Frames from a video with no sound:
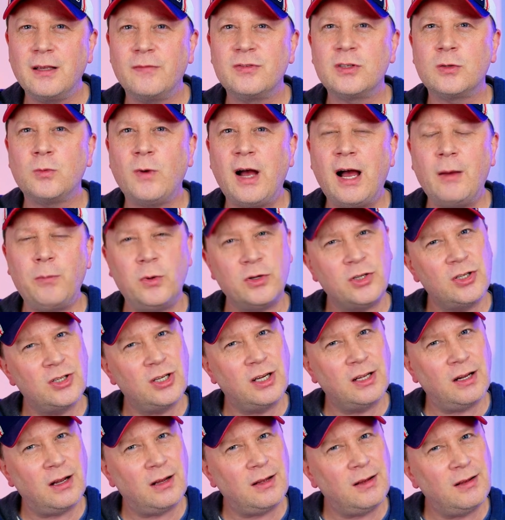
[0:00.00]
of swap, which is
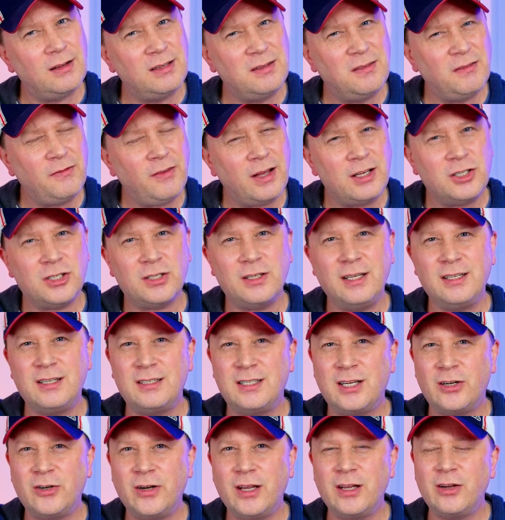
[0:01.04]
going to uh, eventually
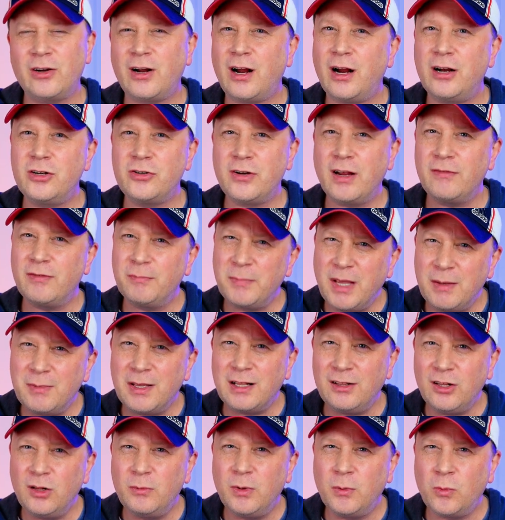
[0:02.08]
deteriorate your hard drive maybe
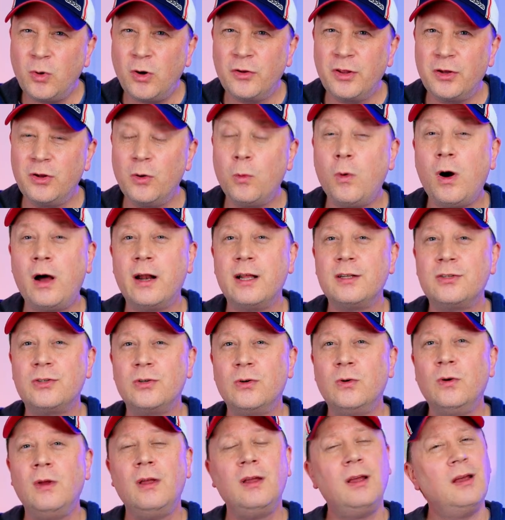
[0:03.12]
a little bit more than you want it
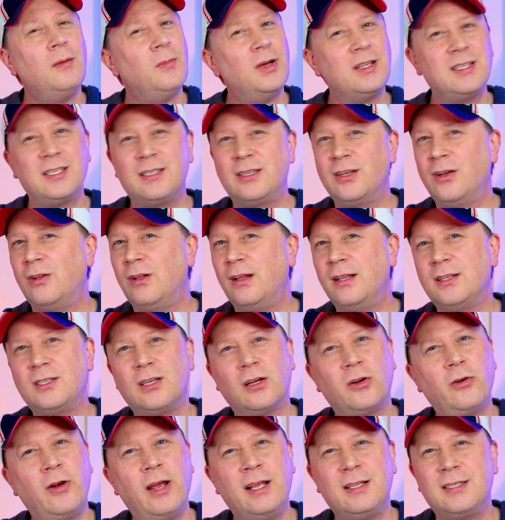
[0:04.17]
to, but still, it's a
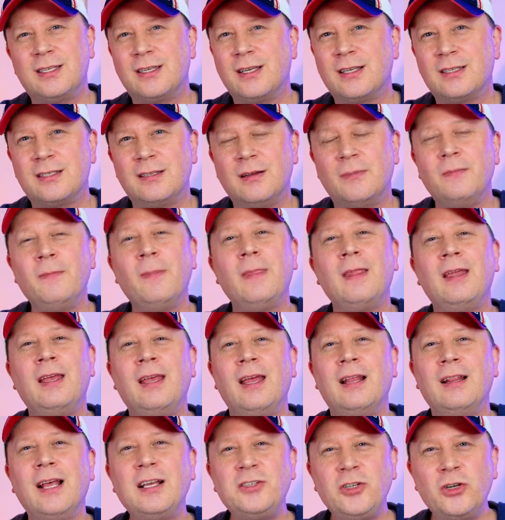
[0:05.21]
great system.
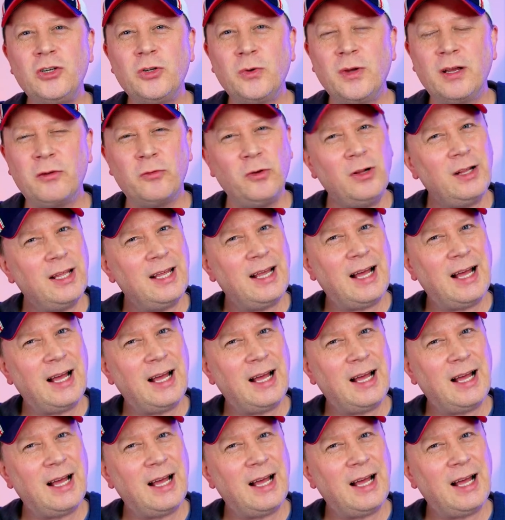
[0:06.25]
Unless you're doing really